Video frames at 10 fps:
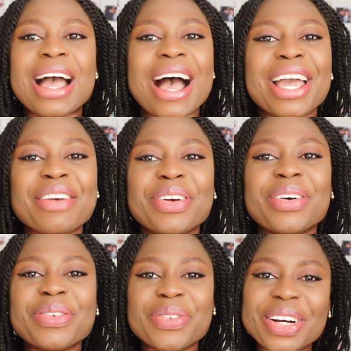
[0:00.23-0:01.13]
Hi
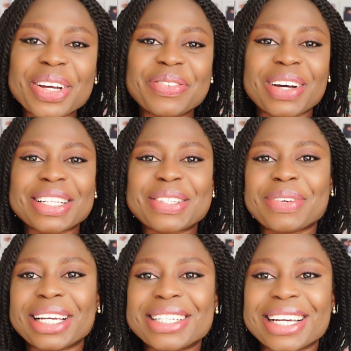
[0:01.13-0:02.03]
everyone, welcome back to
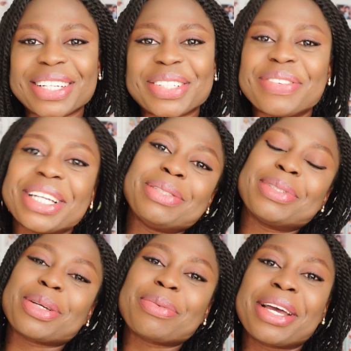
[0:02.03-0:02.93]
my channel. My name
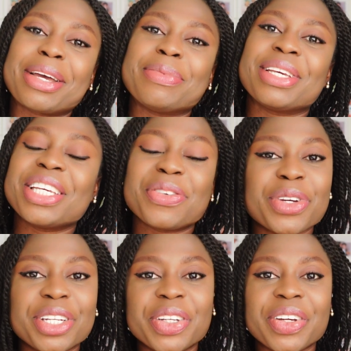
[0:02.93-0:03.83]
is Opeyemi. If
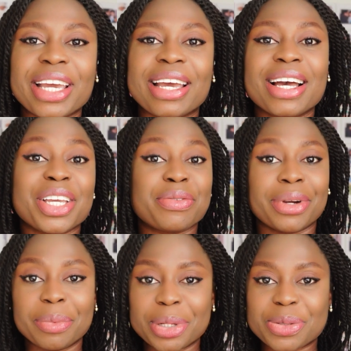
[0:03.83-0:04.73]
you're new here, and you're
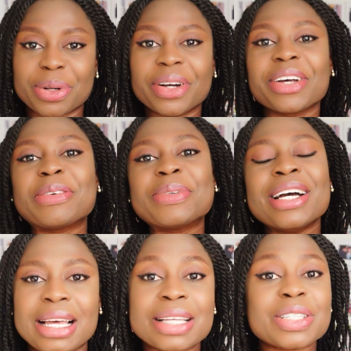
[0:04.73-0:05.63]
very much welcome.
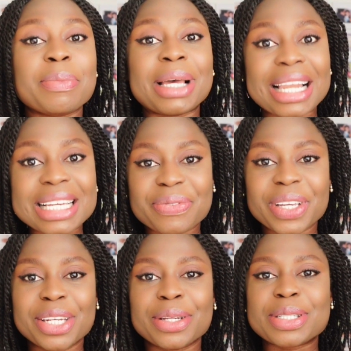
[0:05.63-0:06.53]
So in my last
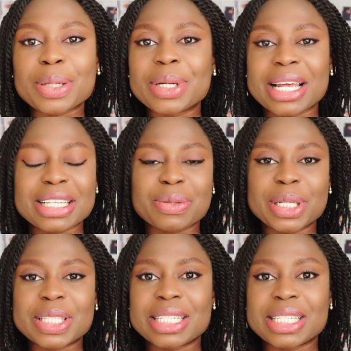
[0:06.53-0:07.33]
video, someone asked me to